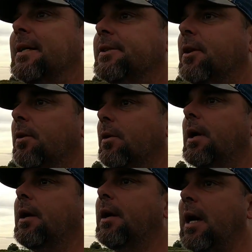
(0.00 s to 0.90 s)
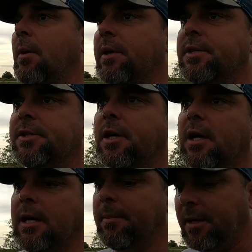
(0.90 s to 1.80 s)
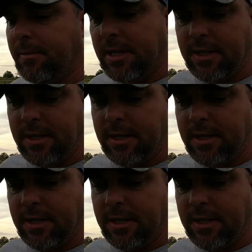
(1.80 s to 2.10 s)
So I went to start limbing him,